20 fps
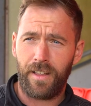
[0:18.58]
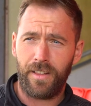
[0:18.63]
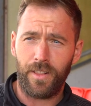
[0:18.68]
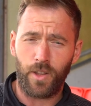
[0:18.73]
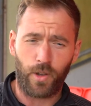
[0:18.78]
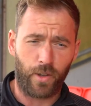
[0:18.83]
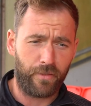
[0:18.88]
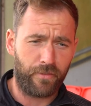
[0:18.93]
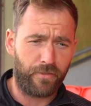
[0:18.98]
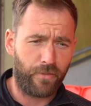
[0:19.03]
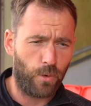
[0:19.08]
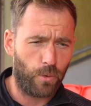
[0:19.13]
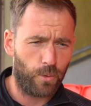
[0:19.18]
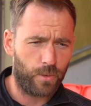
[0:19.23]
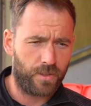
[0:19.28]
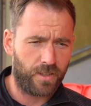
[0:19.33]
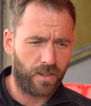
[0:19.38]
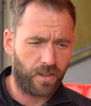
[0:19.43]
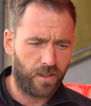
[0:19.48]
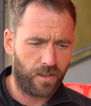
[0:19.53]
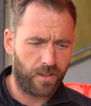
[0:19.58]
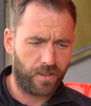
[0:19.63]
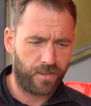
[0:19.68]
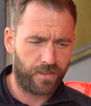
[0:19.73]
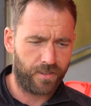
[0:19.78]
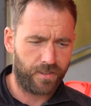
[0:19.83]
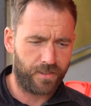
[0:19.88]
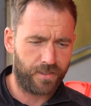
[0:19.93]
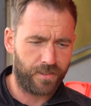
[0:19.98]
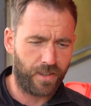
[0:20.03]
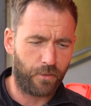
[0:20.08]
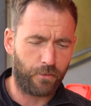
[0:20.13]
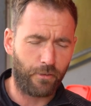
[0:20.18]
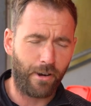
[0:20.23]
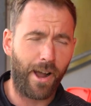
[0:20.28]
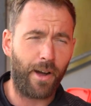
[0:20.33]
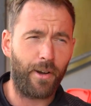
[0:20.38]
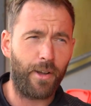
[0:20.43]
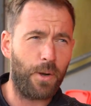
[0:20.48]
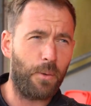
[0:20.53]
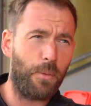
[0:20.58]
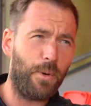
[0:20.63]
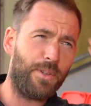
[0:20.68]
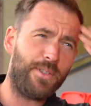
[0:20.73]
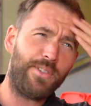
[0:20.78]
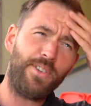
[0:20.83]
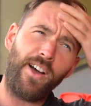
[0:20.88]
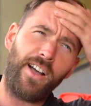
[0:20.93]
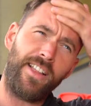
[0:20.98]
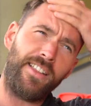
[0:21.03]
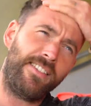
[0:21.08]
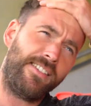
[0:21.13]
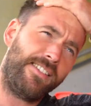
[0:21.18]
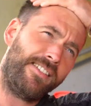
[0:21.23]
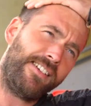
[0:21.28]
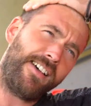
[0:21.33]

Looking forward to another outing at Woodside.